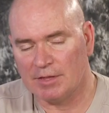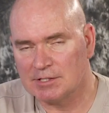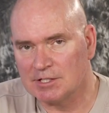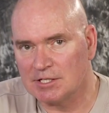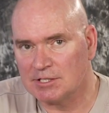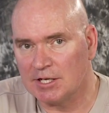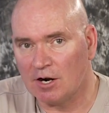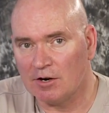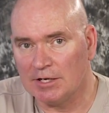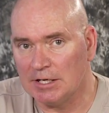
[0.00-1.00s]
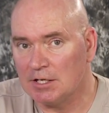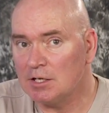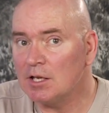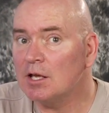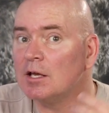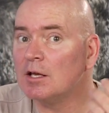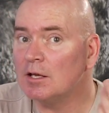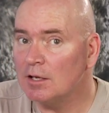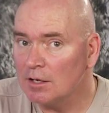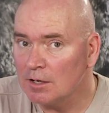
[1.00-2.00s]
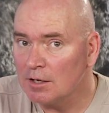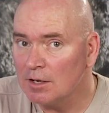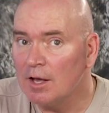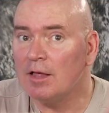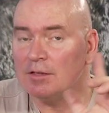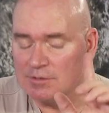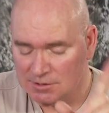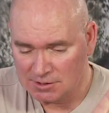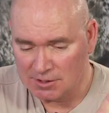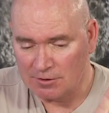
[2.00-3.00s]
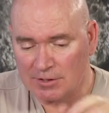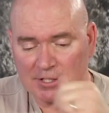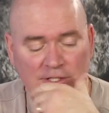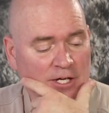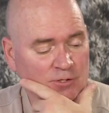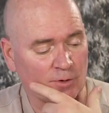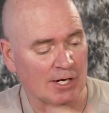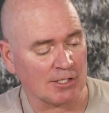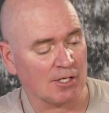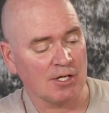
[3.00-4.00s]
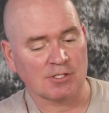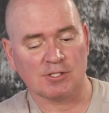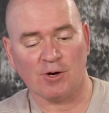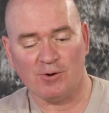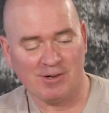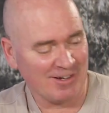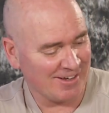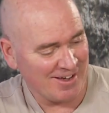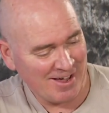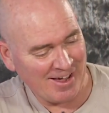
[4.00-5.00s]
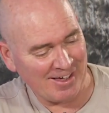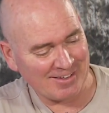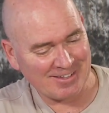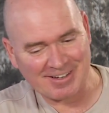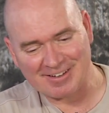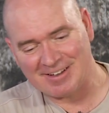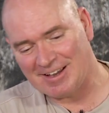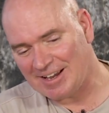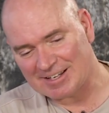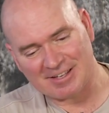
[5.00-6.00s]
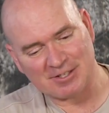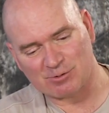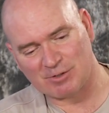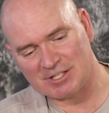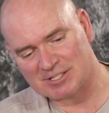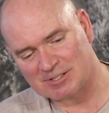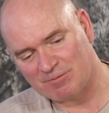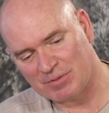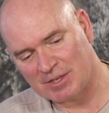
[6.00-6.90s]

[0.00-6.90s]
that says they are in series. That's right. So, and again, this one is